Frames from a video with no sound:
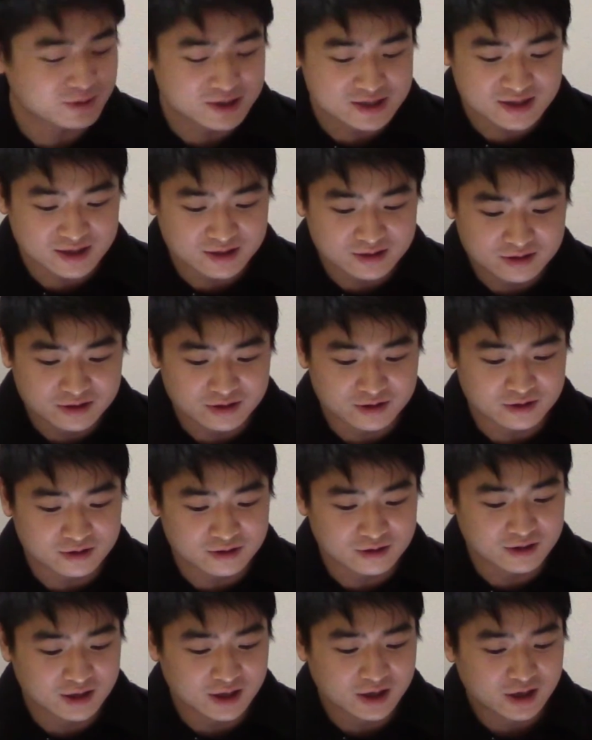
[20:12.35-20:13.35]
Because I know
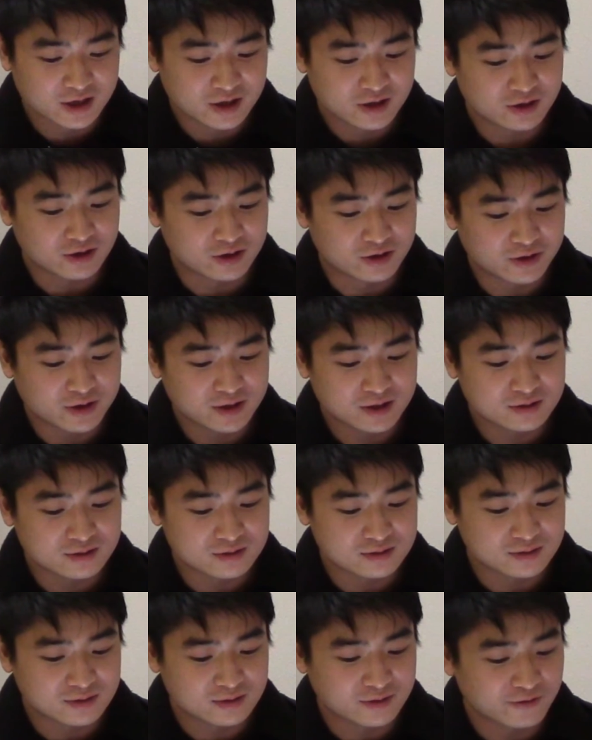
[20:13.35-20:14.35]
you're going
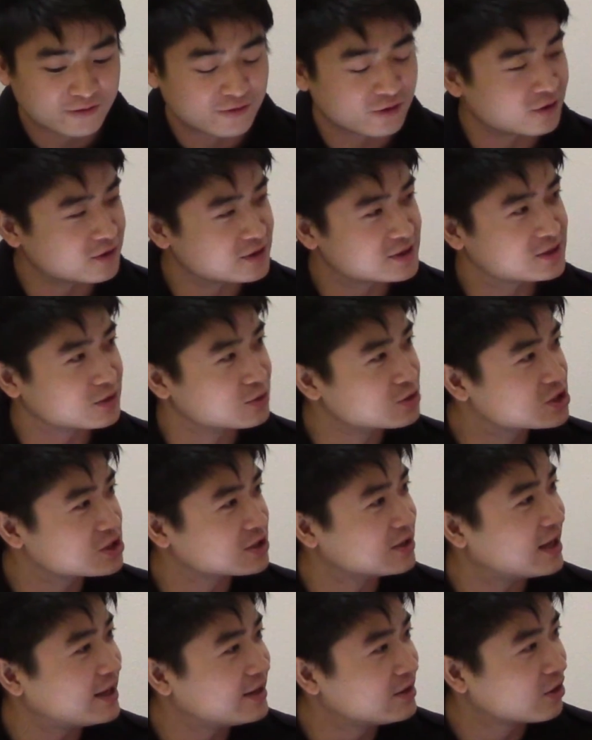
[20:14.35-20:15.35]
for
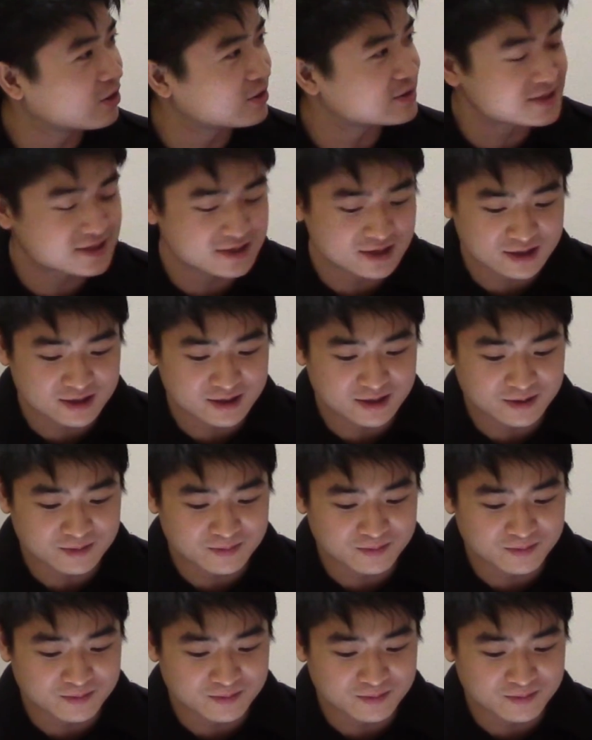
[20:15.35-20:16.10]
social landlords and